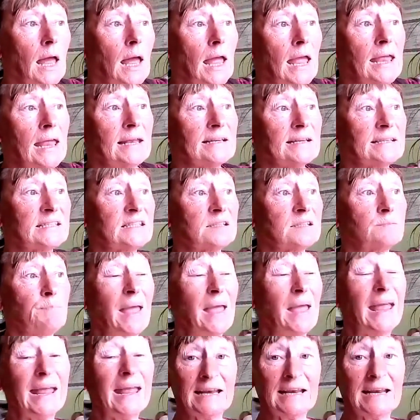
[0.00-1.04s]

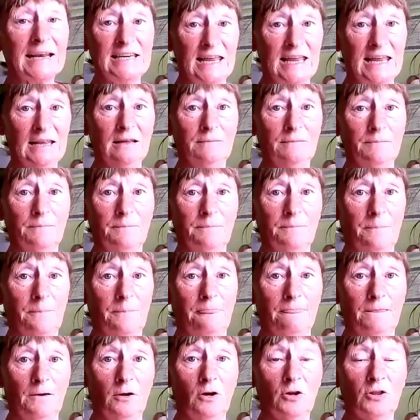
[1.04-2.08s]
expecting
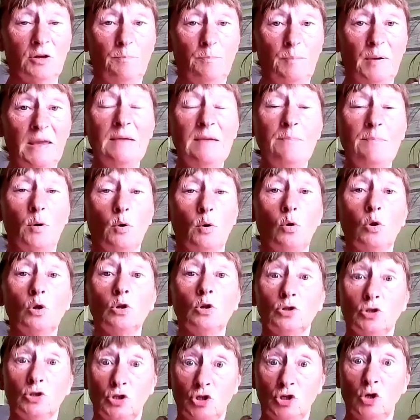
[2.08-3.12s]
other
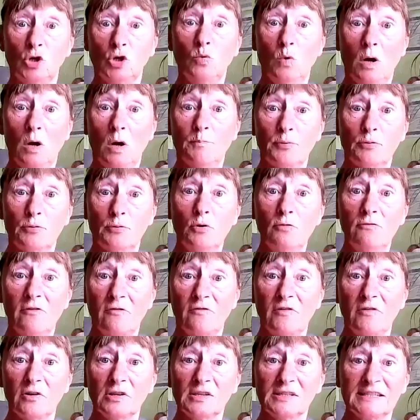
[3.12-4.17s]
people to approve
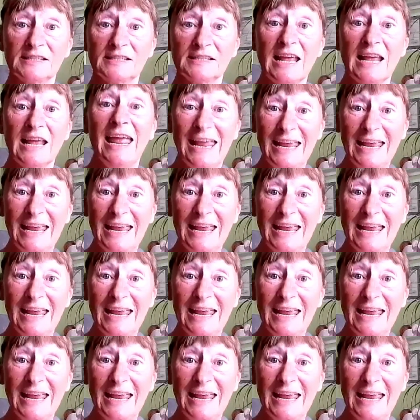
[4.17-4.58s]
of us